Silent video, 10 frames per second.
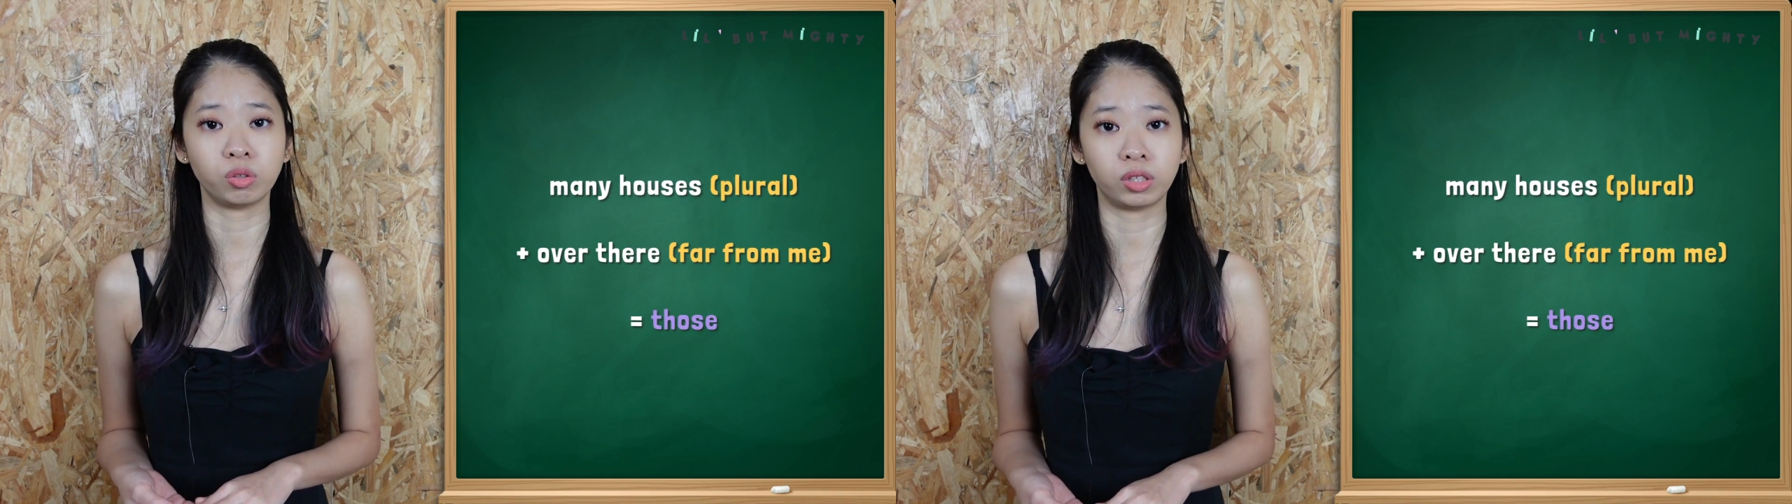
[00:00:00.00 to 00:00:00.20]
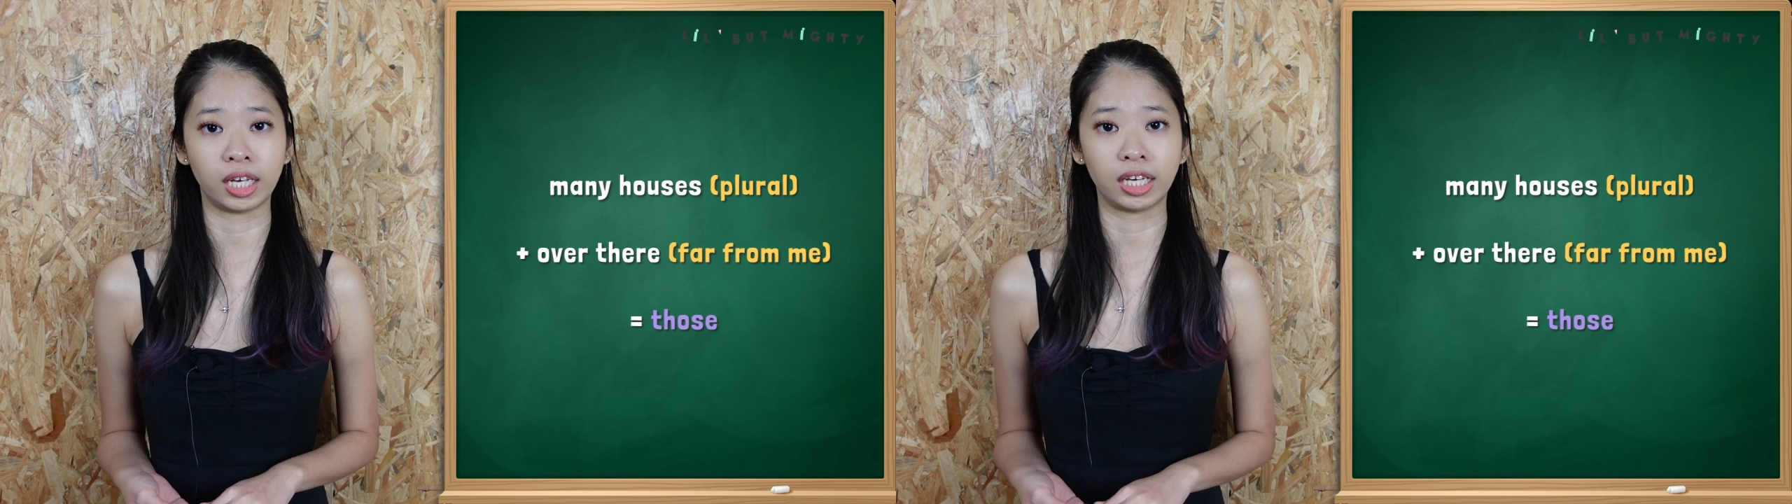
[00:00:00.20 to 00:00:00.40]

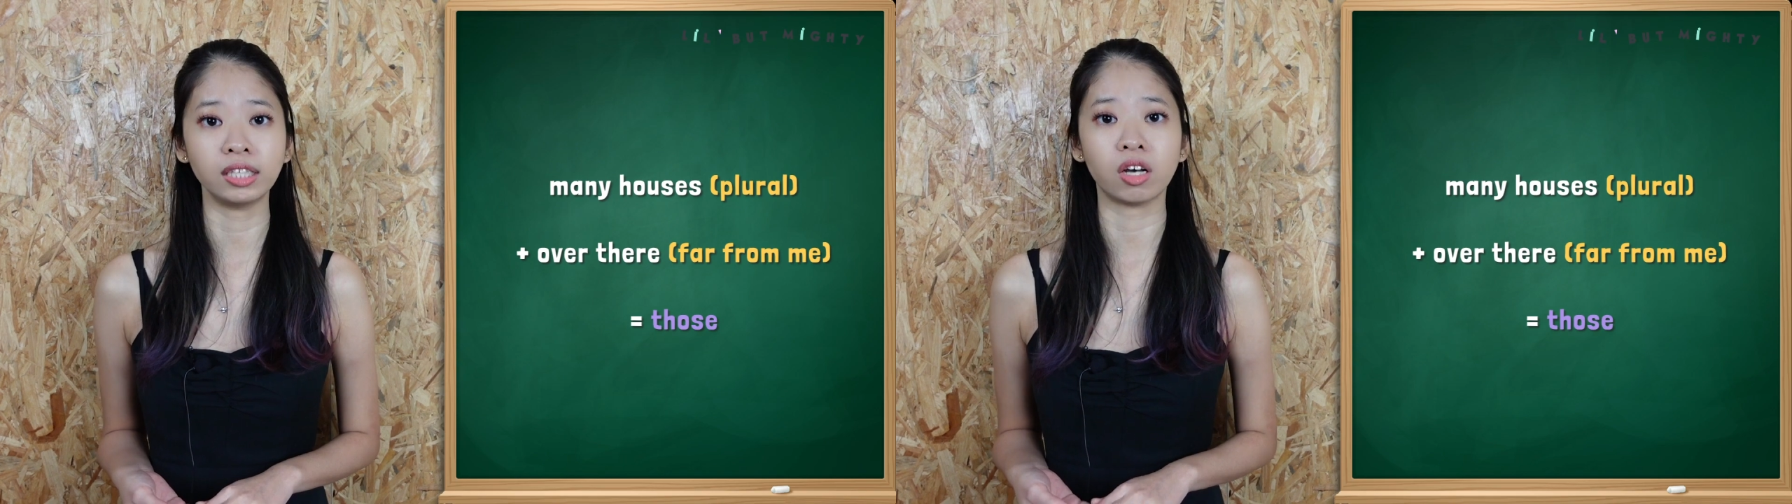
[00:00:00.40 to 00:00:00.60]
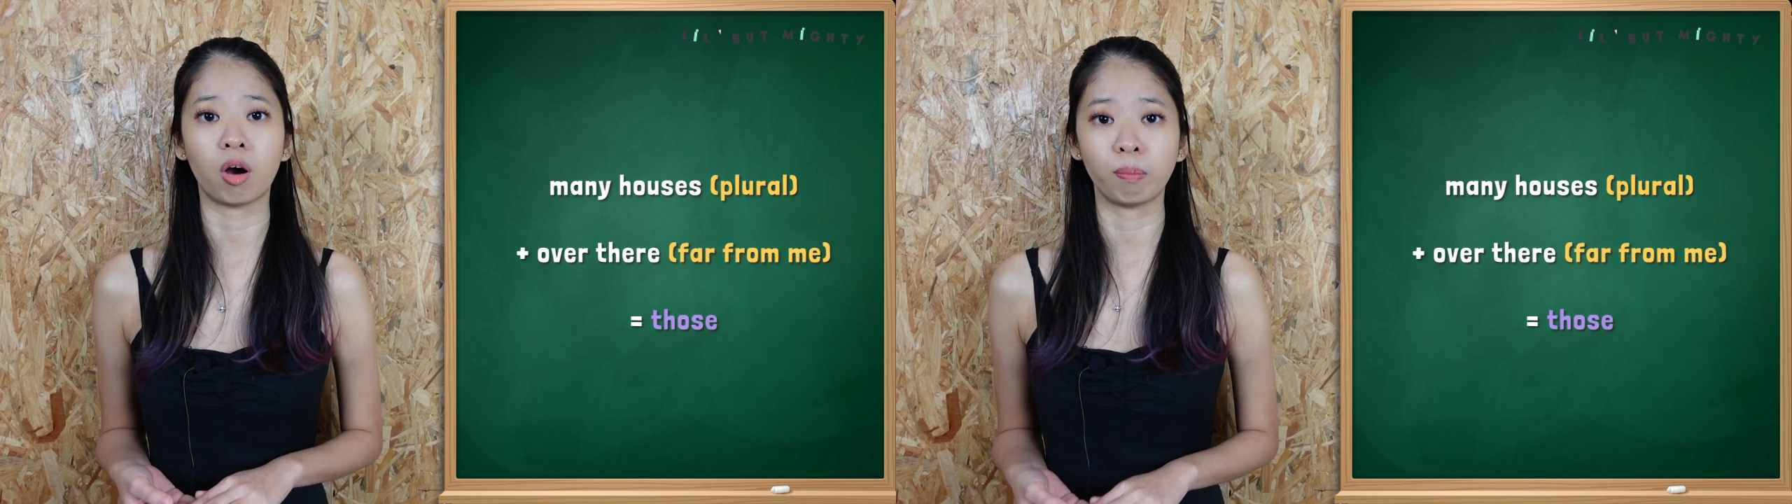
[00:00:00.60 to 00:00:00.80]
to
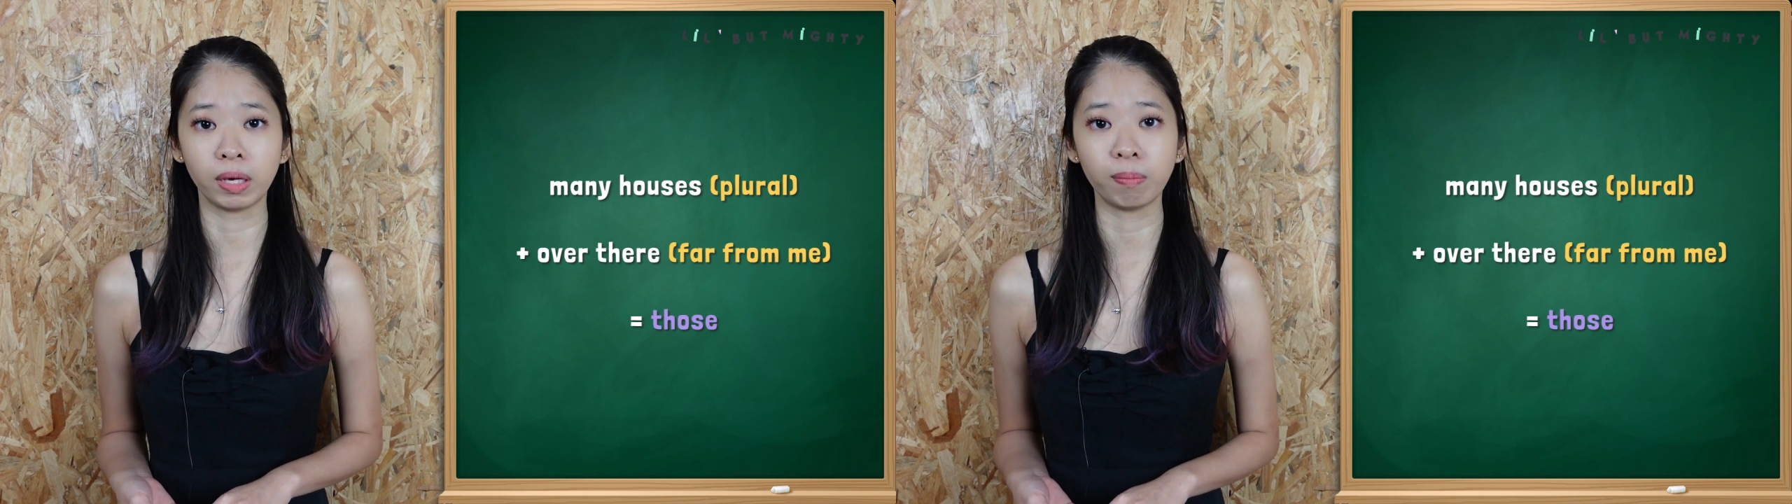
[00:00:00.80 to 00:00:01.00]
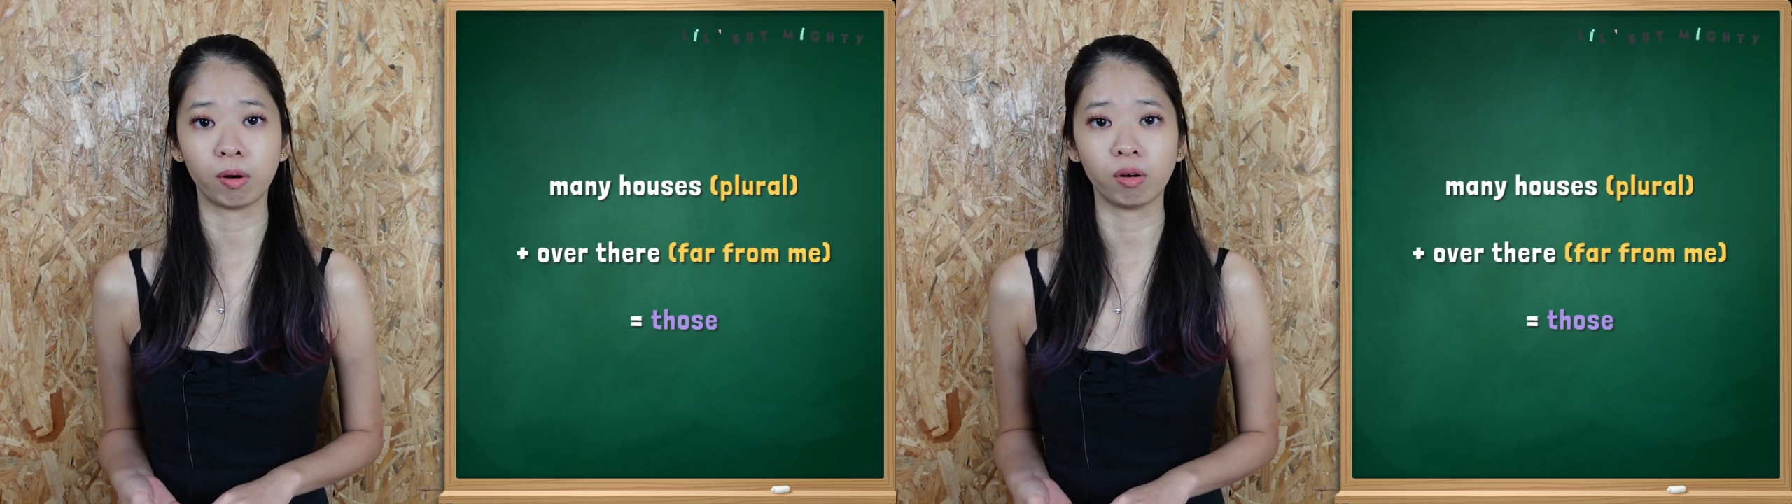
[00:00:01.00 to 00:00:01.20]
things or
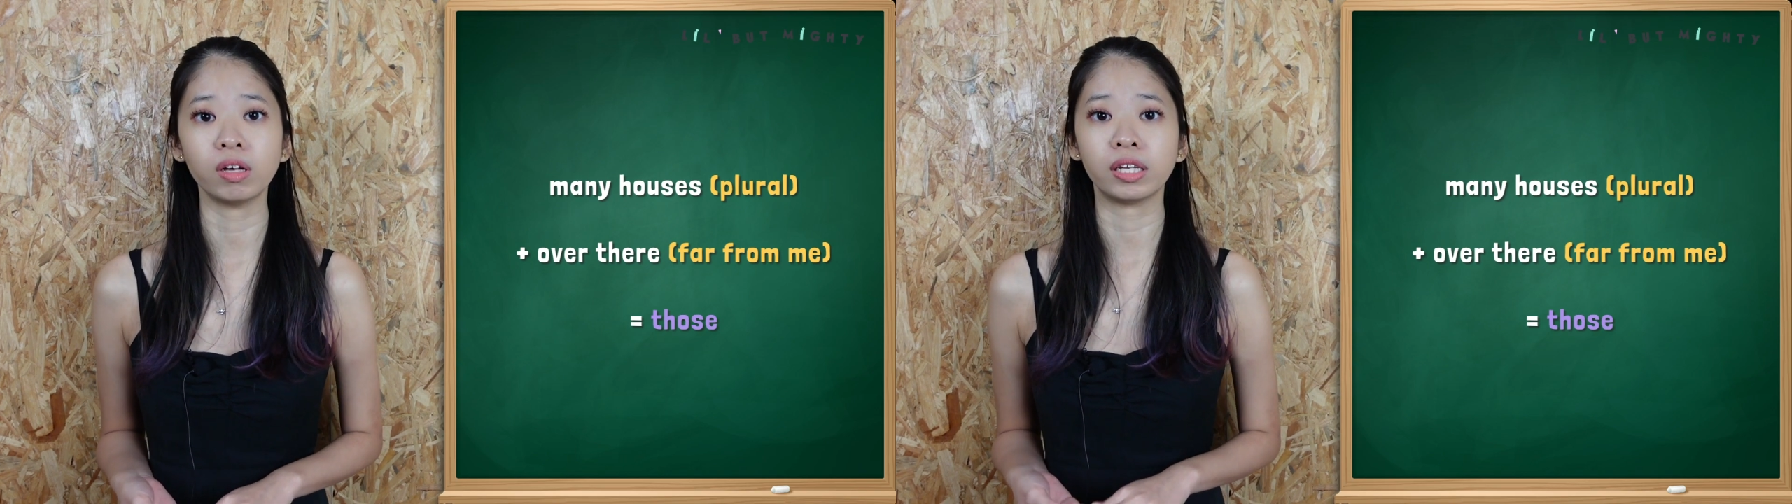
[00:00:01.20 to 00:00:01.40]
people